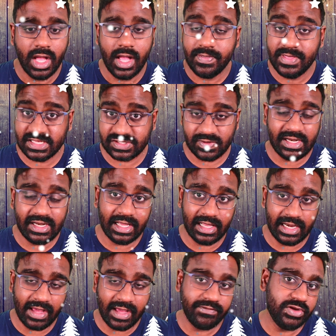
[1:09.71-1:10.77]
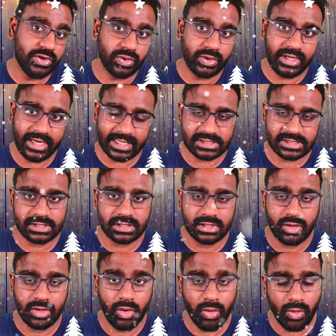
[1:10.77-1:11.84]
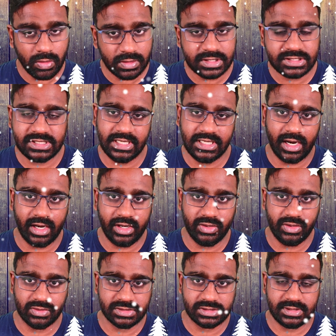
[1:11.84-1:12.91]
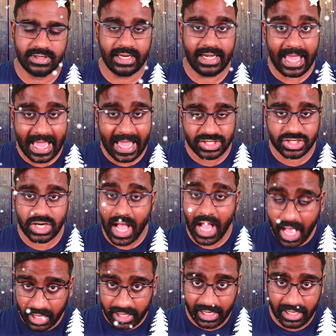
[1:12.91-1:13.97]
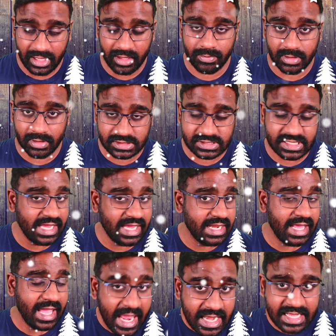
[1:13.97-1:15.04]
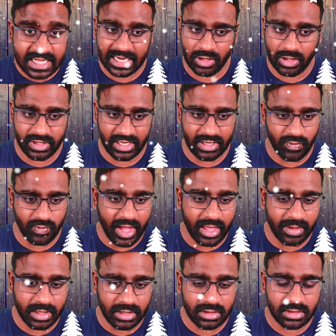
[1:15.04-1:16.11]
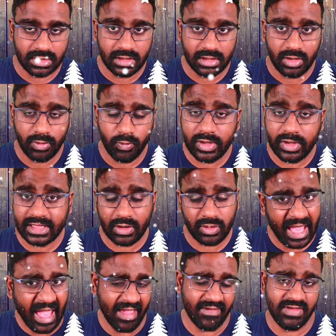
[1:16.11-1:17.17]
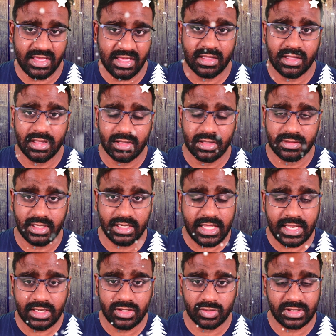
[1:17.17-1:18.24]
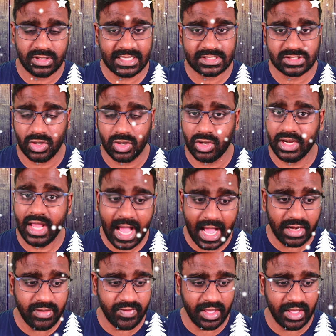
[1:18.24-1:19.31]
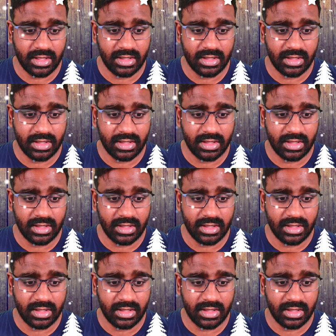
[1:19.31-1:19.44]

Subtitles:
This will allow you to test all the scenarios that Azure Arc enables in any cloud environment without having the need to test on hardware.